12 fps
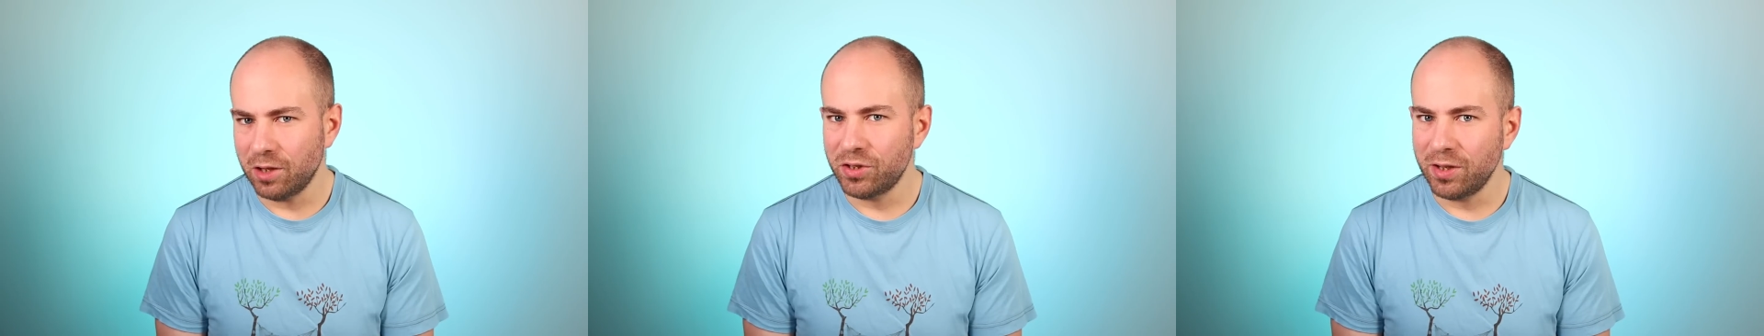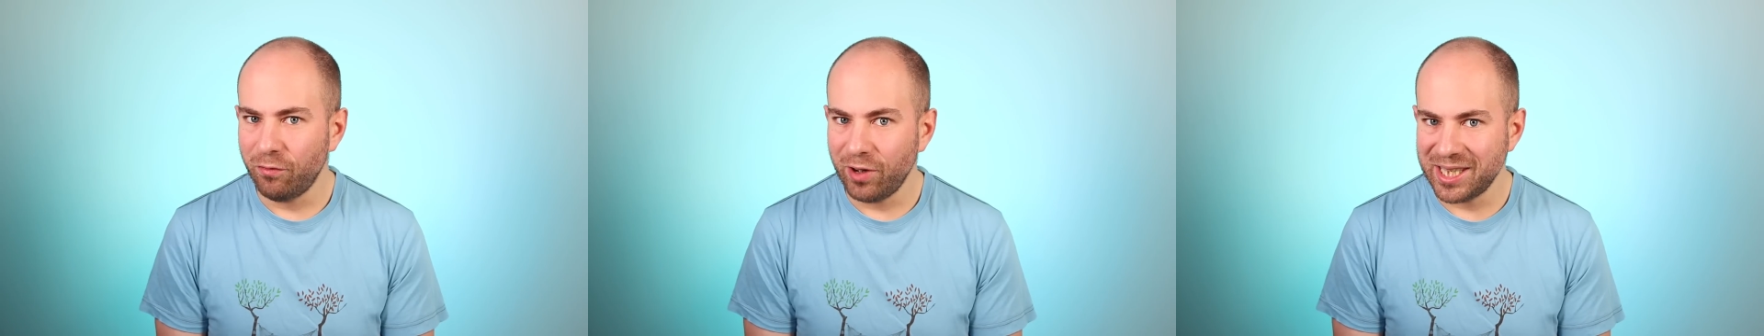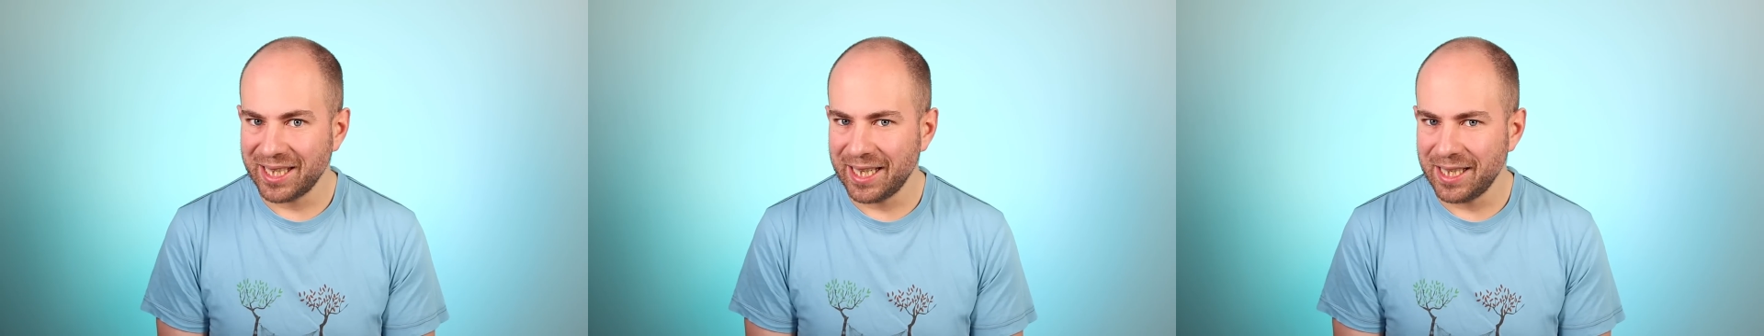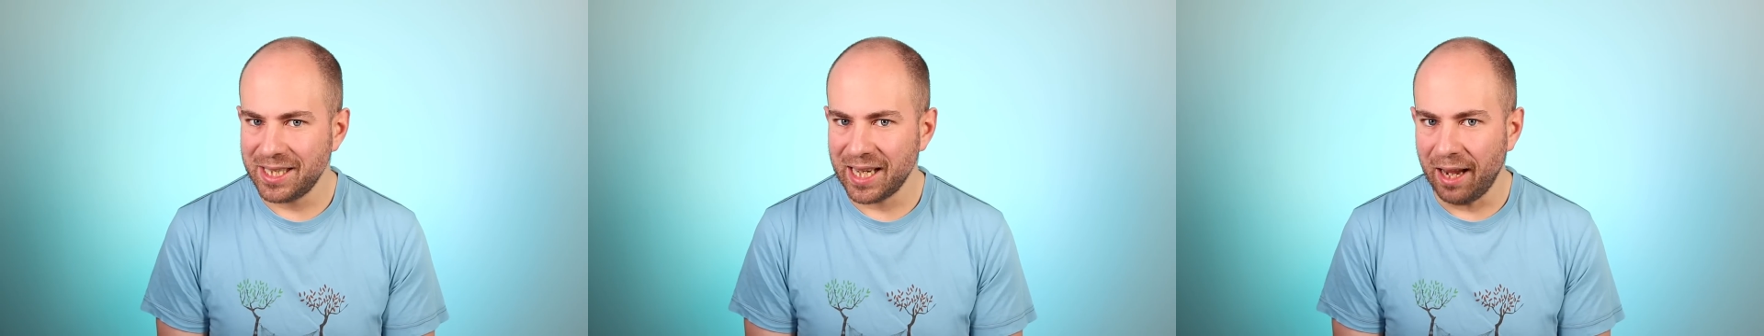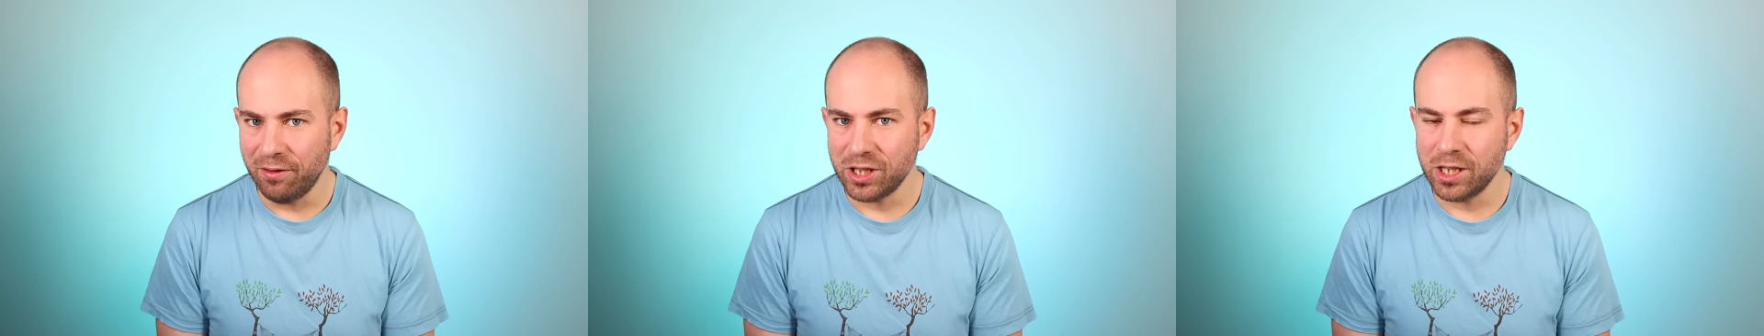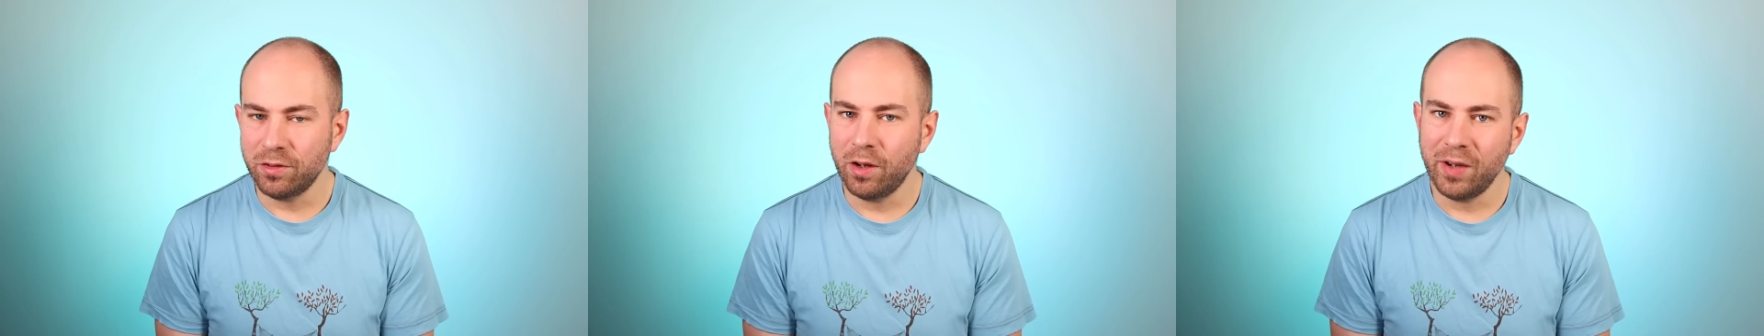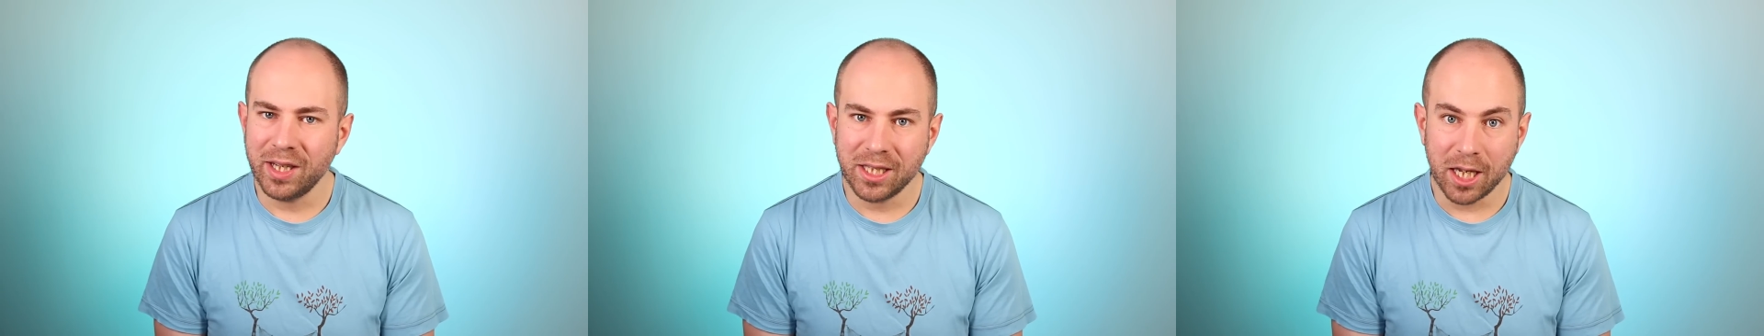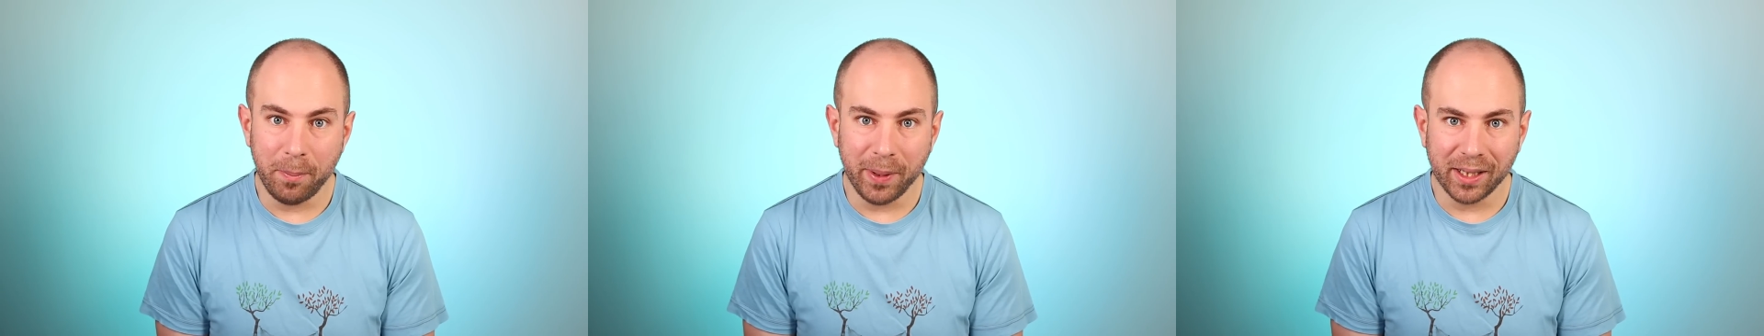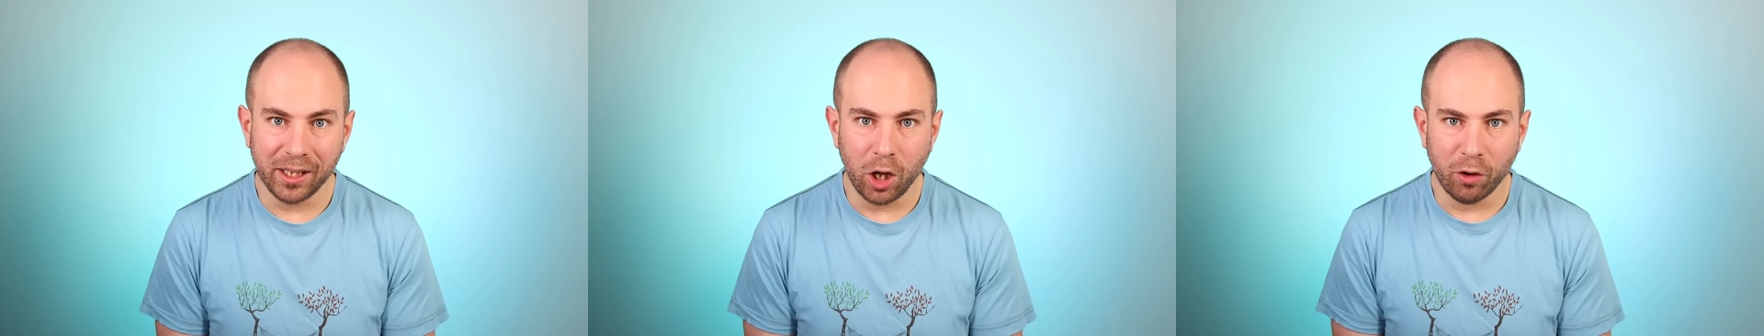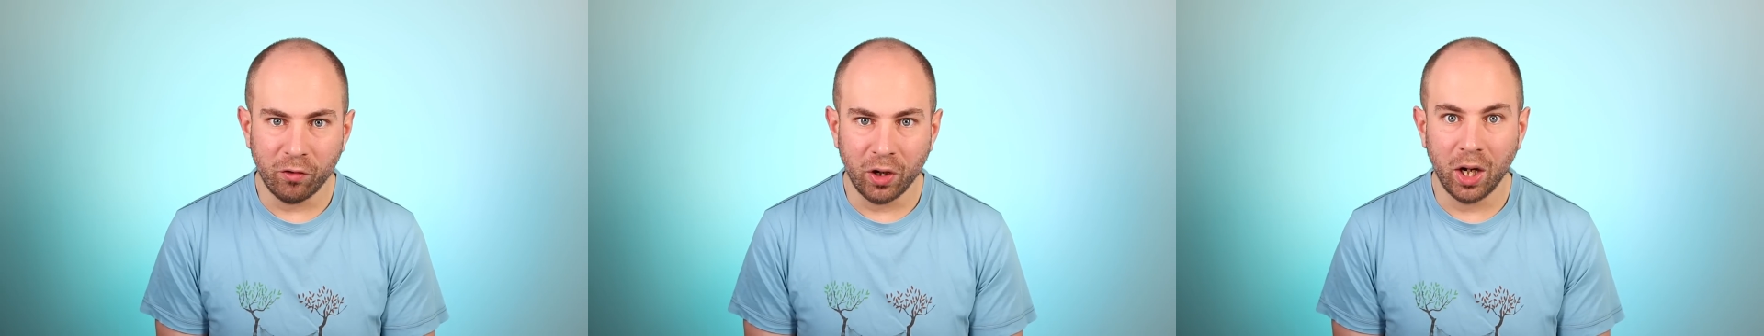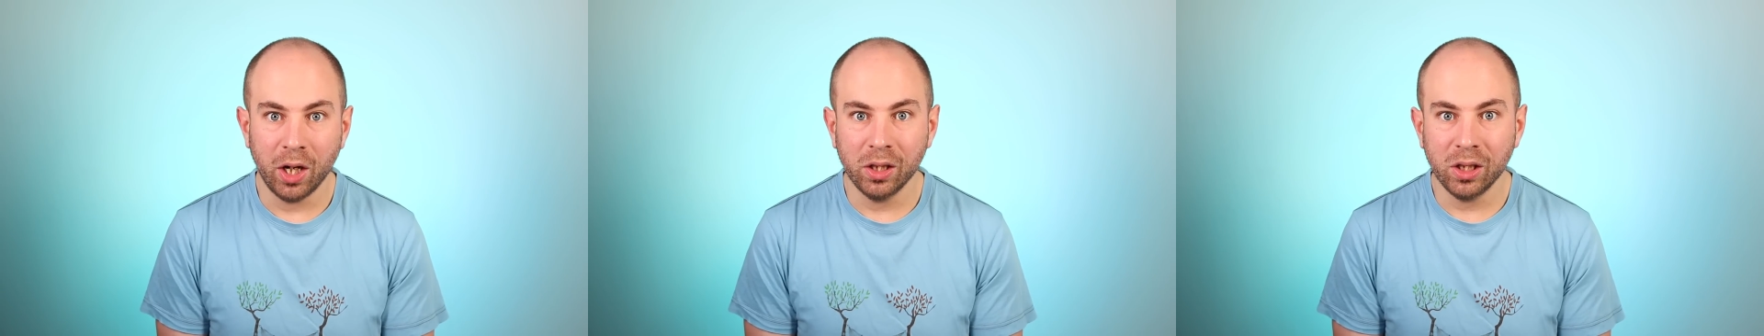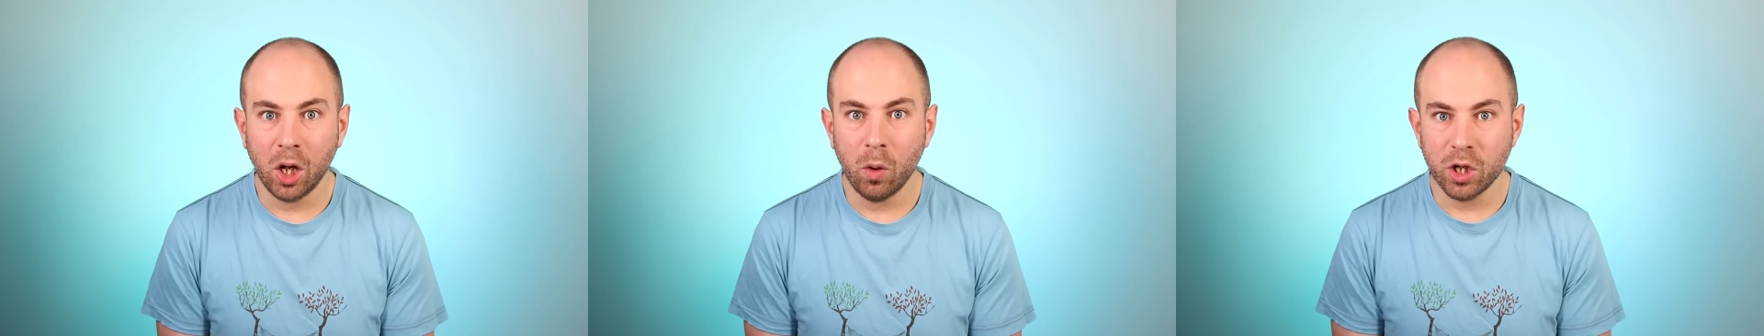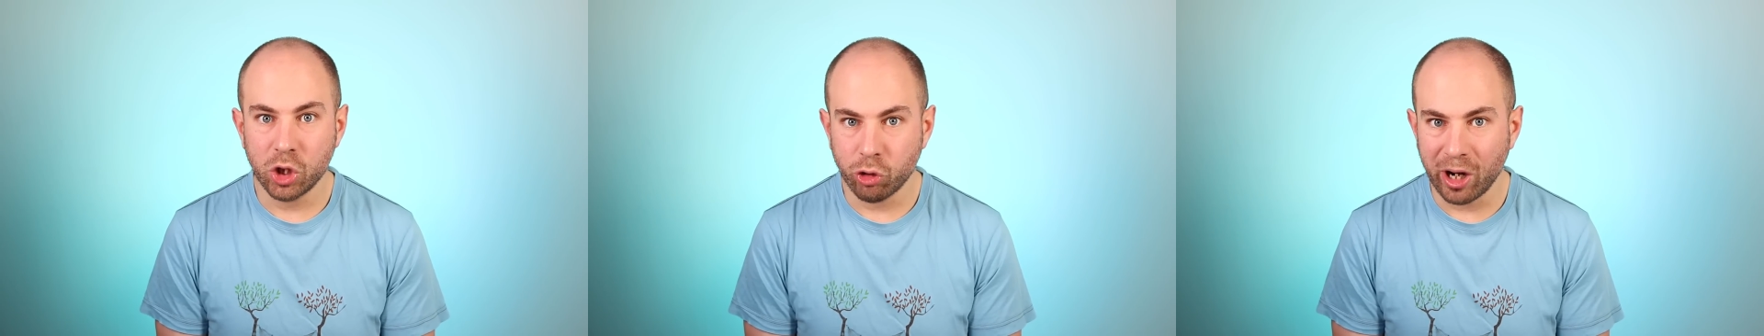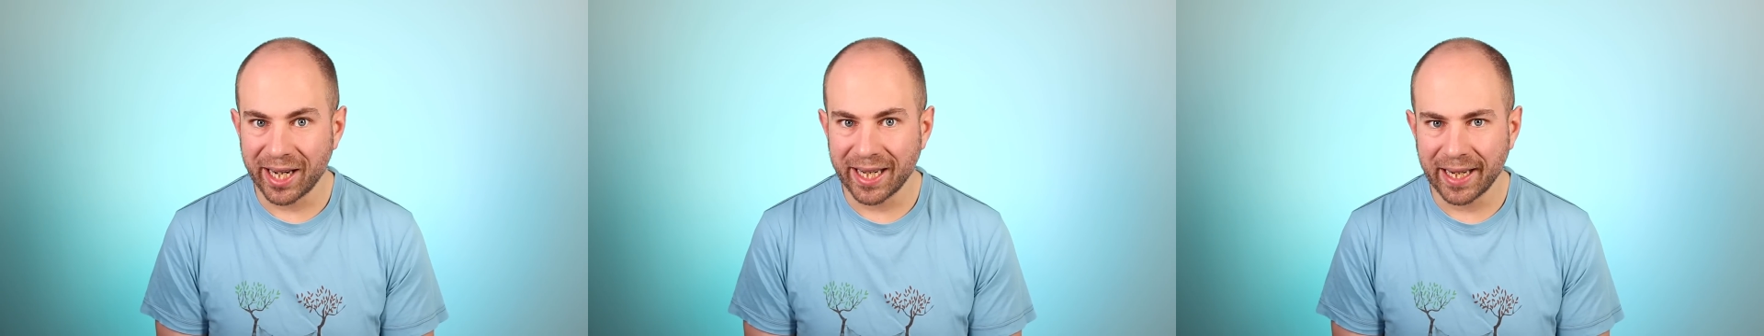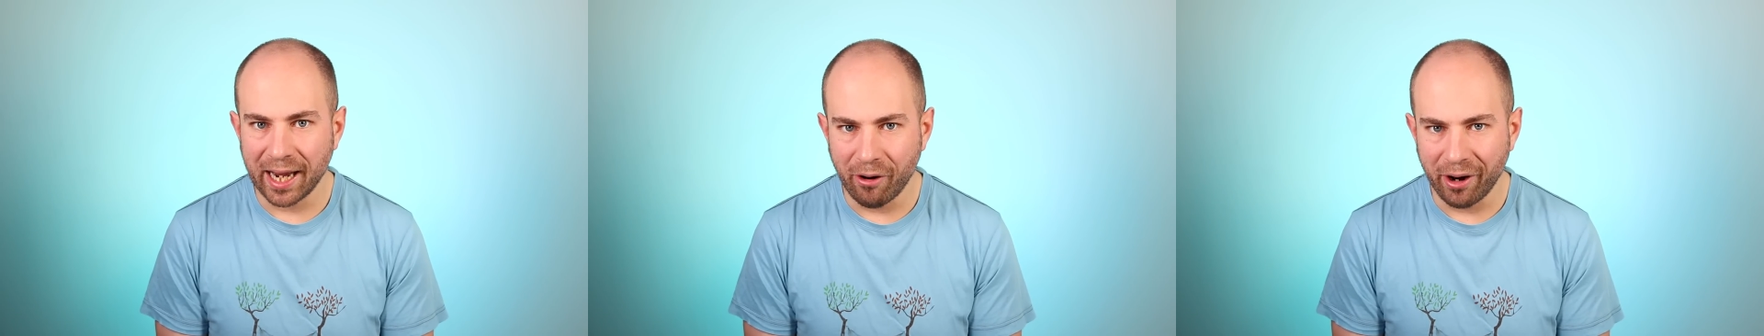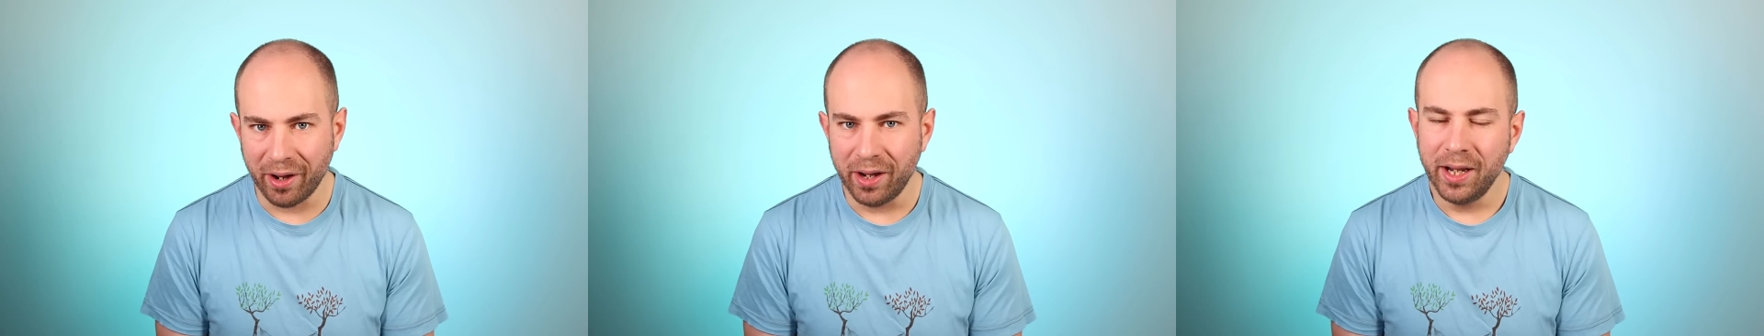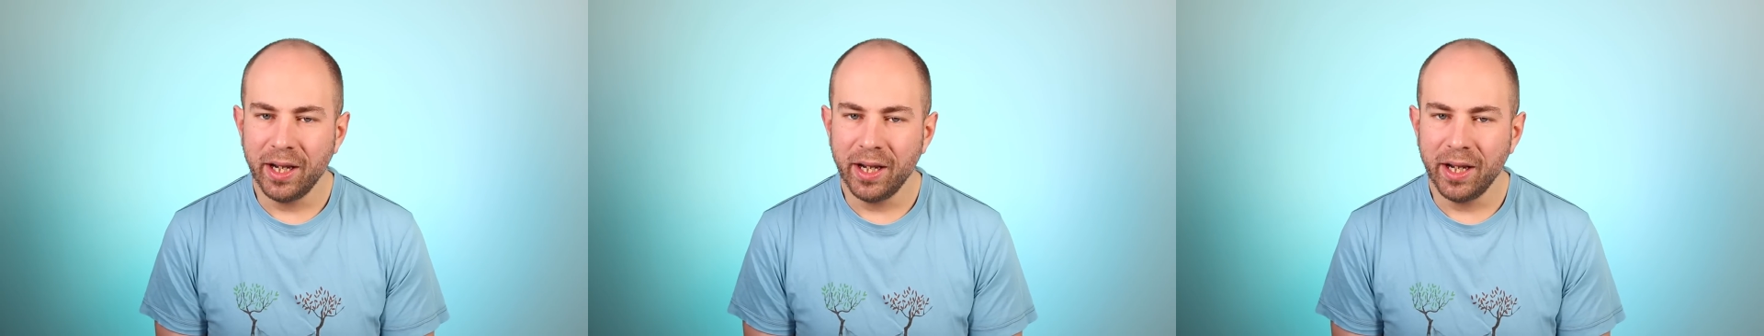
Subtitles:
of synthetic ETFs is that they typically offer a lower tracking error